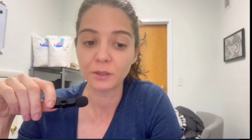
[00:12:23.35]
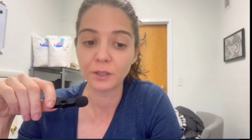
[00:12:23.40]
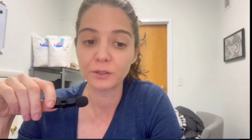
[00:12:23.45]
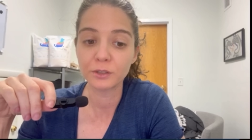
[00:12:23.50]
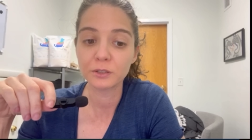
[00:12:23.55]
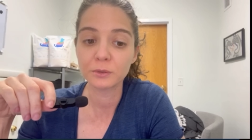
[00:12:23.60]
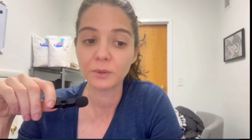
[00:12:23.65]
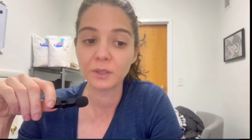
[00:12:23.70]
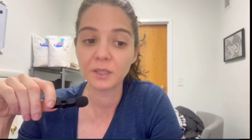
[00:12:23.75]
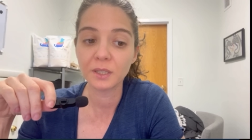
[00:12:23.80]
So
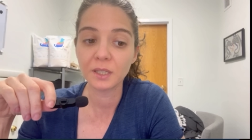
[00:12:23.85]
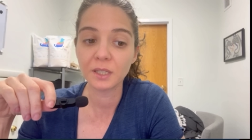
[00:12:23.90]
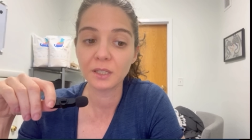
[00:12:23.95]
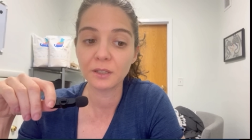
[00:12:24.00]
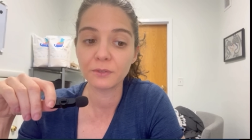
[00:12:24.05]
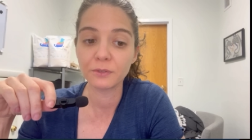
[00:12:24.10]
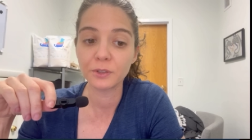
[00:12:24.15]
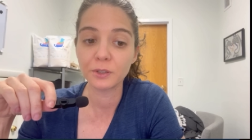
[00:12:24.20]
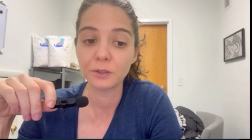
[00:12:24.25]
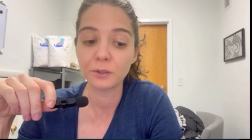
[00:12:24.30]
I just wanted to
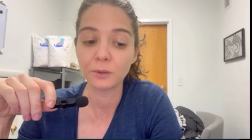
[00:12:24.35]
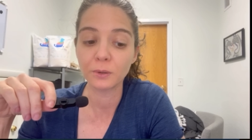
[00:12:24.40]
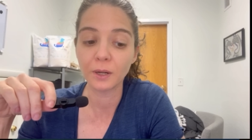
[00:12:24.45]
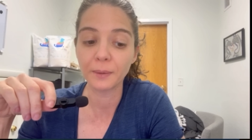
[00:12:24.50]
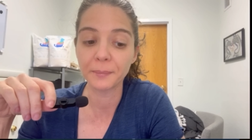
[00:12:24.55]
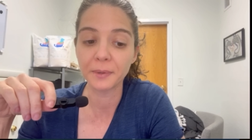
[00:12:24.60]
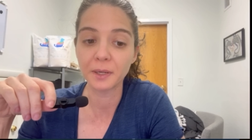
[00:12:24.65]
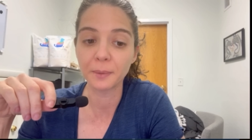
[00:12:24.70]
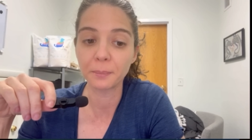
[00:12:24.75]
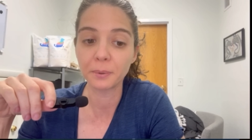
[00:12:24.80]
give you,
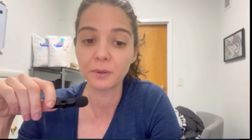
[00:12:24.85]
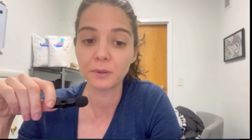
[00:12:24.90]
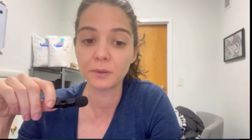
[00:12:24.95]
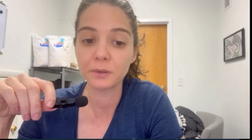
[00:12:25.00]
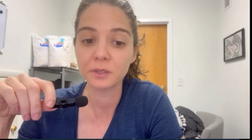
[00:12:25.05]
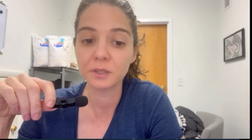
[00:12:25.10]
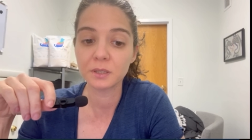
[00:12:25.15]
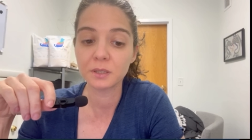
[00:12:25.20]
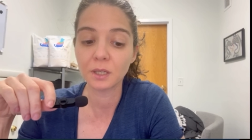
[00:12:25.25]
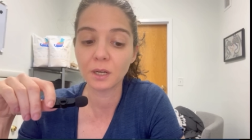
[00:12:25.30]
I'm going to
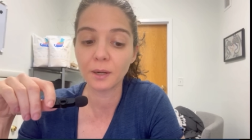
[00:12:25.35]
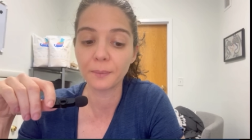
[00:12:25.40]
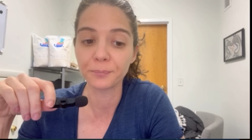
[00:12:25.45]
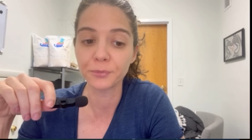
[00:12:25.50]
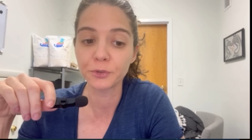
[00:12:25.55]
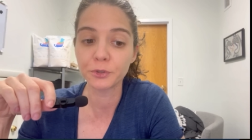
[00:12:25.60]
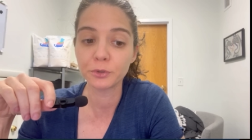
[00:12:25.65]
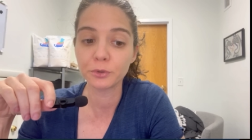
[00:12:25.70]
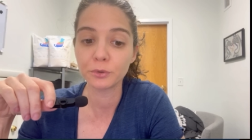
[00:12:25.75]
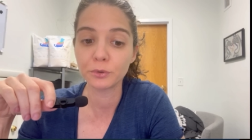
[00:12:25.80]
post
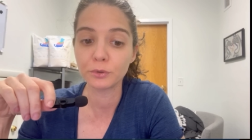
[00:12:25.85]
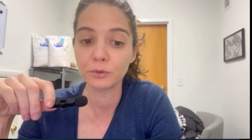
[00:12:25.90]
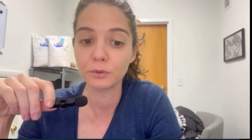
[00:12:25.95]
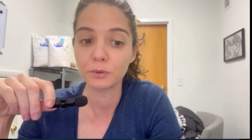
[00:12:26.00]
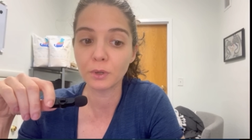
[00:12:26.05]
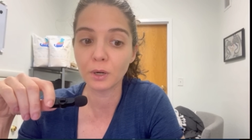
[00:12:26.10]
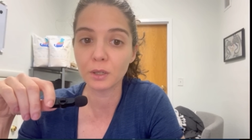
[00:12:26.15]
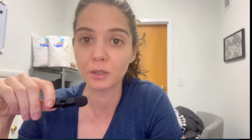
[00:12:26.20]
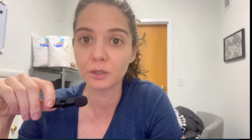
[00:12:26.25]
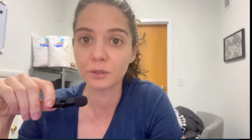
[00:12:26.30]
um,
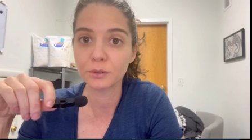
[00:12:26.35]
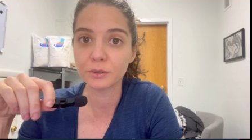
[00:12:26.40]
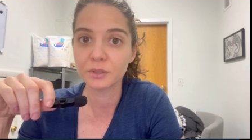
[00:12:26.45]
two